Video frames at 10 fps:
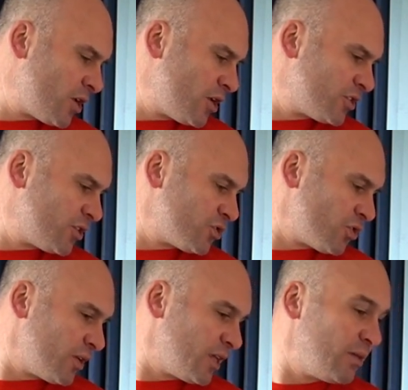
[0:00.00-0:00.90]
So
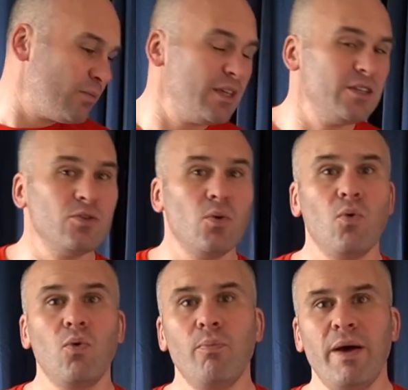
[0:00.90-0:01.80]
try and keep these
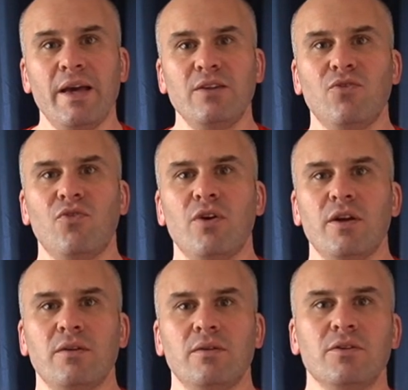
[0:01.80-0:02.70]
all pain-free.